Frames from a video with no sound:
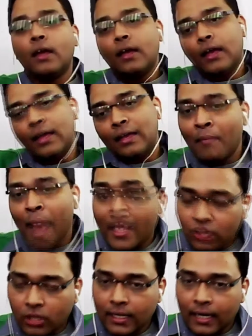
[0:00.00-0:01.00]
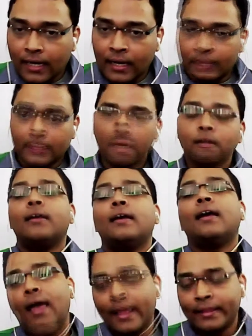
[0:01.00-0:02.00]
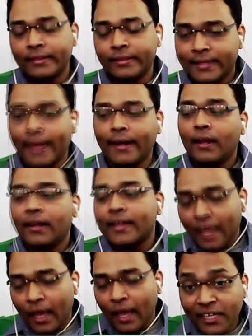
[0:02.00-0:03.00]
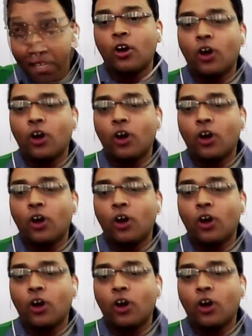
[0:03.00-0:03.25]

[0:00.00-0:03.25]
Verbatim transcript: maths on the other, and then chemistry or